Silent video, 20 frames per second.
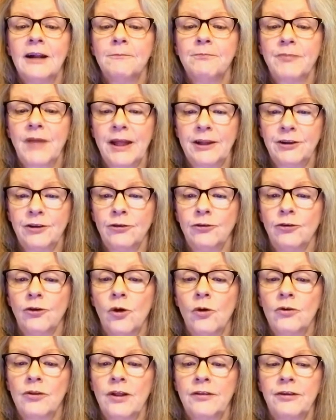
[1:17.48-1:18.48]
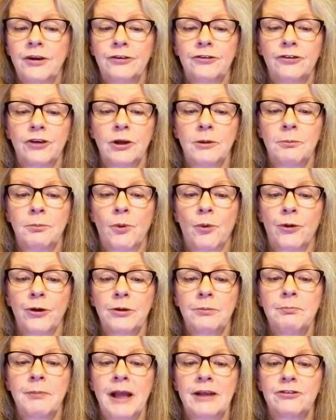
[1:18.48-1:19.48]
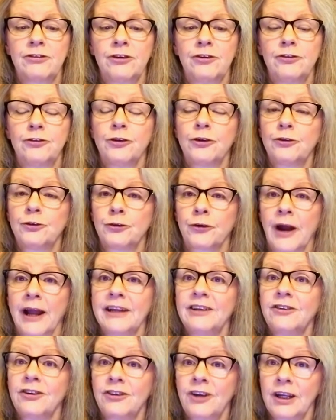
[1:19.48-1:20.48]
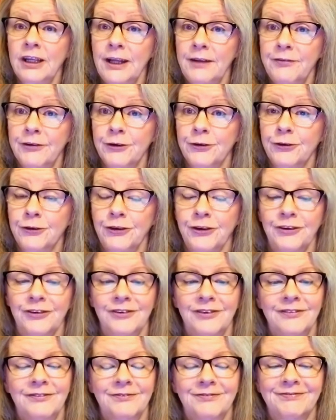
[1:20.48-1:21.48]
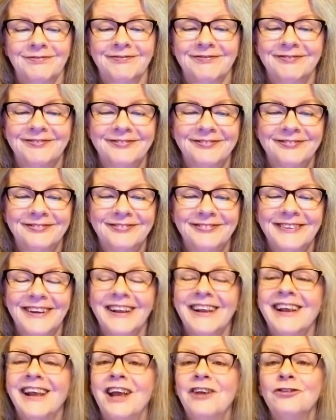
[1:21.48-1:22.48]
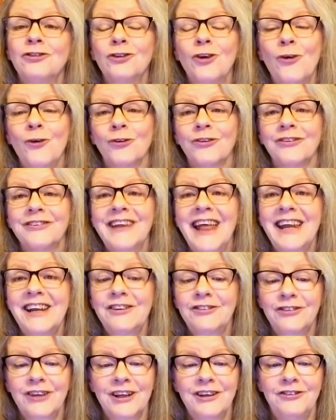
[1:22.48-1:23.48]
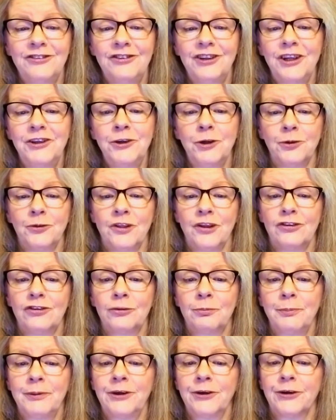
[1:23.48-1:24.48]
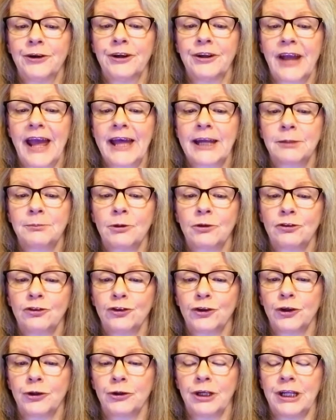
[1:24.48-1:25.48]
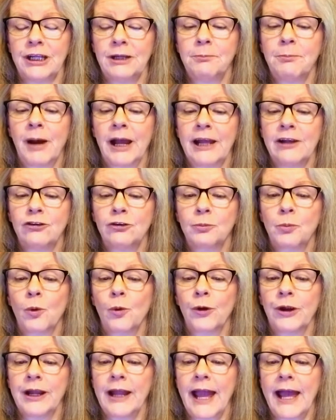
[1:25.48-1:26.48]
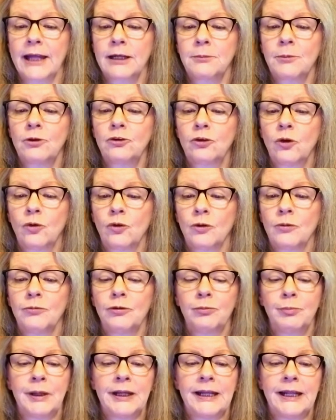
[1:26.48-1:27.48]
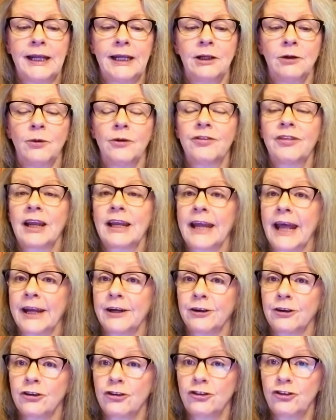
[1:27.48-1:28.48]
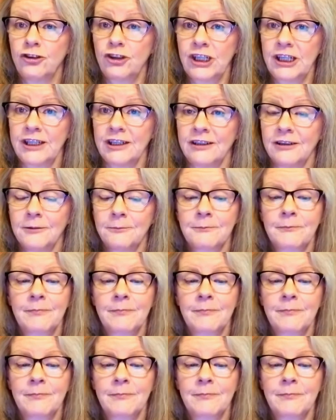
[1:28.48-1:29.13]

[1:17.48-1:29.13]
that you know that there's an important message they're trying to deliver to you. So let us continue the spirit animal journey by exploring animal totems beginning with the letter G.